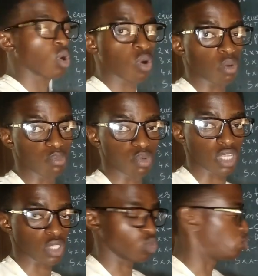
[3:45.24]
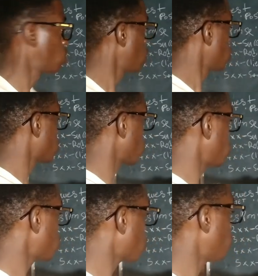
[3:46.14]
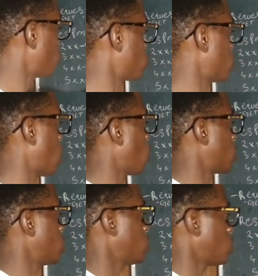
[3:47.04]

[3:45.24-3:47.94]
computer 2. So this computer 1